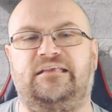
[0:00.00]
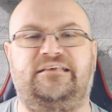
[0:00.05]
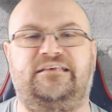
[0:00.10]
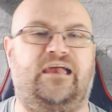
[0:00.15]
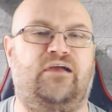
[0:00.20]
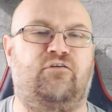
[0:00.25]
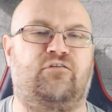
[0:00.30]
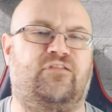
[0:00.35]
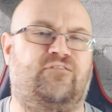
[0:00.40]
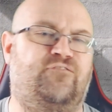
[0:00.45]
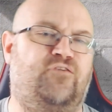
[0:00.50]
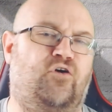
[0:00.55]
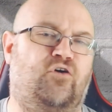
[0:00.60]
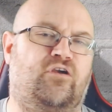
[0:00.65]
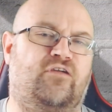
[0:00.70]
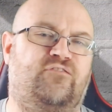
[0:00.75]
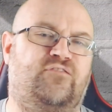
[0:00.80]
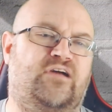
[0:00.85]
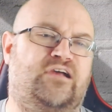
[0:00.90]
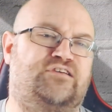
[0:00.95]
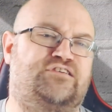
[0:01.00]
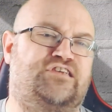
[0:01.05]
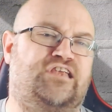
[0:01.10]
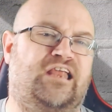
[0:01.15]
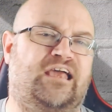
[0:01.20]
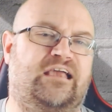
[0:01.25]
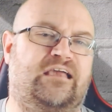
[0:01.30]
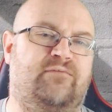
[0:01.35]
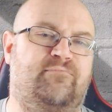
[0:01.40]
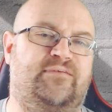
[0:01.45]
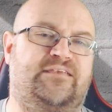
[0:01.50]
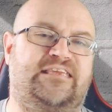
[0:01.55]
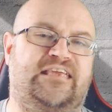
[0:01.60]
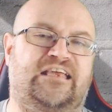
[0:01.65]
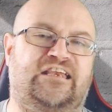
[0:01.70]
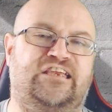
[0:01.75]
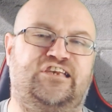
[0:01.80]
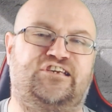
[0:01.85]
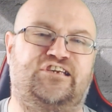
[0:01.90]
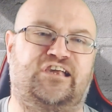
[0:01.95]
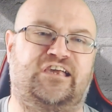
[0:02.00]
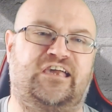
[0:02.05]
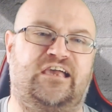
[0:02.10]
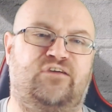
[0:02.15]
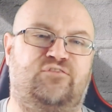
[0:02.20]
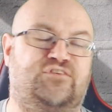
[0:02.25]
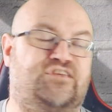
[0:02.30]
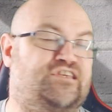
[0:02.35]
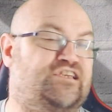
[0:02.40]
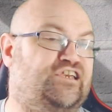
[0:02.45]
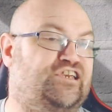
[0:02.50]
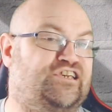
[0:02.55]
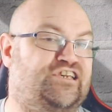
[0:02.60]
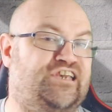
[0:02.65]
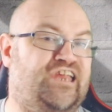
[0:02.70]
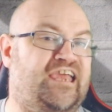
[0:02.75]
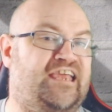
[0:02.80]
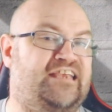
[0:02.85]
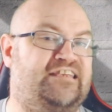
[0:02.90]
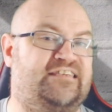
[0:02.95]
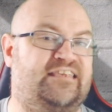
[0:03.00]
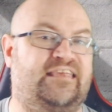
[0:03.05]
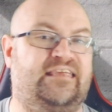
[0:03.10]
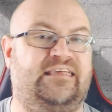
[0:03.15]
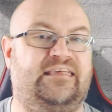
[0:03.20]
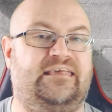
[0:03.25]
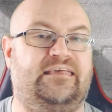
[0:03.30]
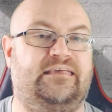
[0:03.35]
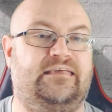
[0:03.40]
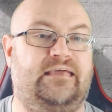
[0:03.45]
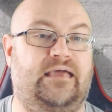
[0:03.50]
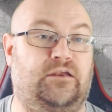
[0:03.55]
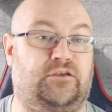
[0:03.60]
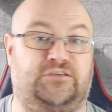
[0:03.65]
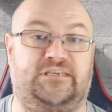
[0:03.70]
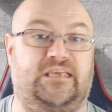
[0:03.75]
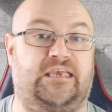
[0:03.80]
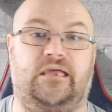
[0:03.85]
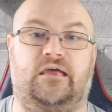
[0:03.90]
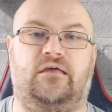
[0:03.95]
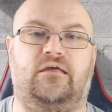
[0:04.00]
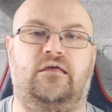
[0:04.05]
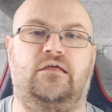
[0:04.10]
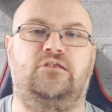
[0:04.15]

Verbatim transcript: chair of the Foreign Affairs Select Committee, Alicia Kearns, is legit, and I see